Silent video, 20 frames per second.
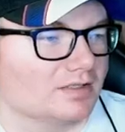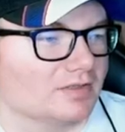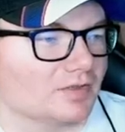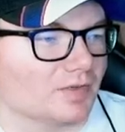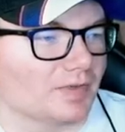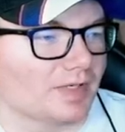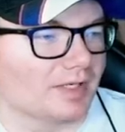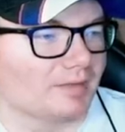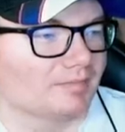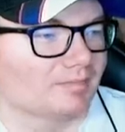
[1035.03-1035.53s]
That's
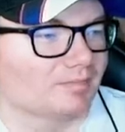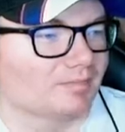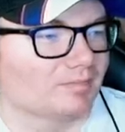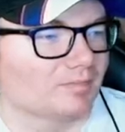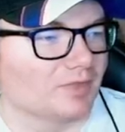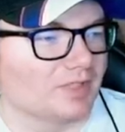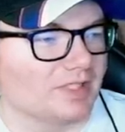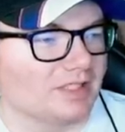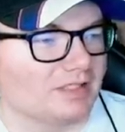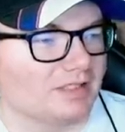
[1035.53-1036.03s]
okay.
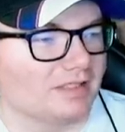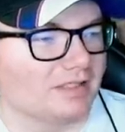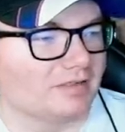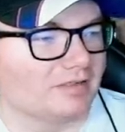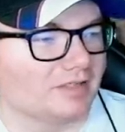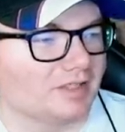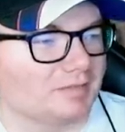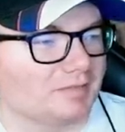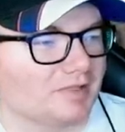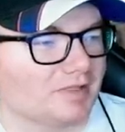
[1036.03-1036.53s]
We didn't
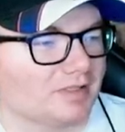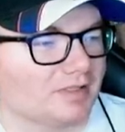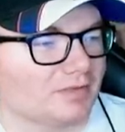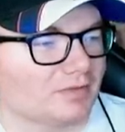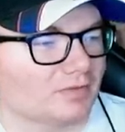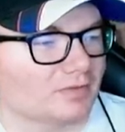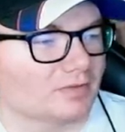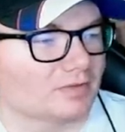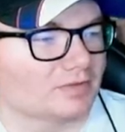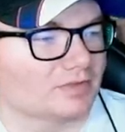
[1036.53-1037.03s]
kill anybody
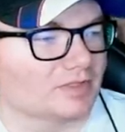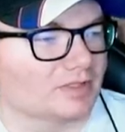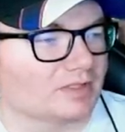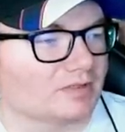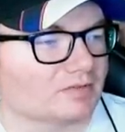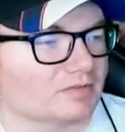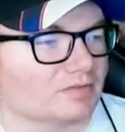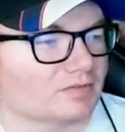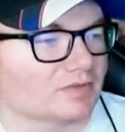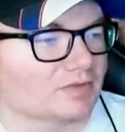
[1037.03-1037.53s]
or
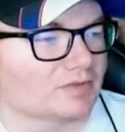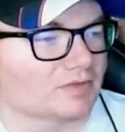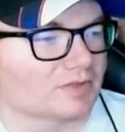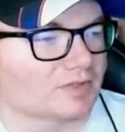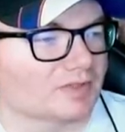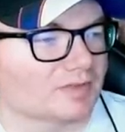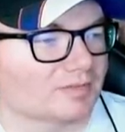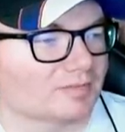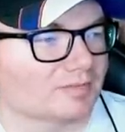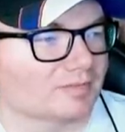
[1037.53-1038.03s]

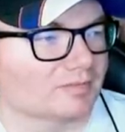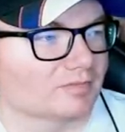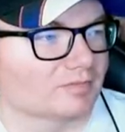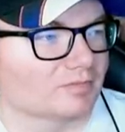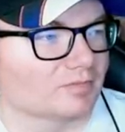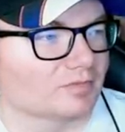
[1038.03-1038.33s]
ourselves.